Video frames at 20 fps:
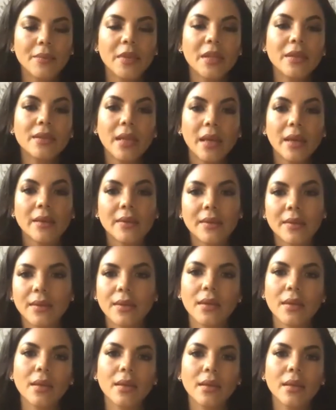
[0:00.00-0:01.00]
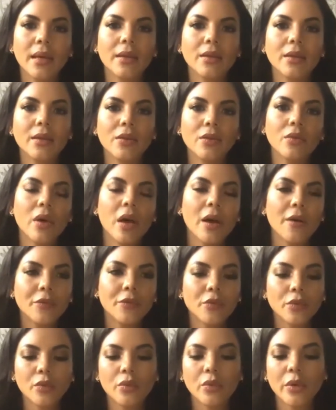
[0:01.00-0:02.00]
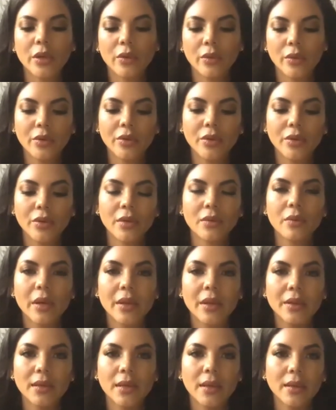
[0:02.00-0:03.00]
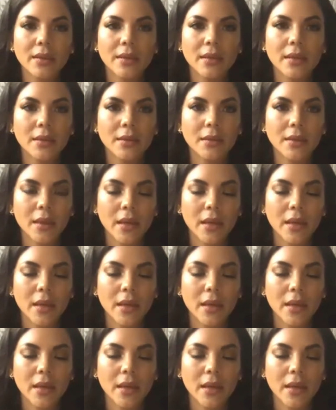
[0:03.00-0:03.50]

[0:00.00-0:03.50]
test that you have to do. And also this was tested.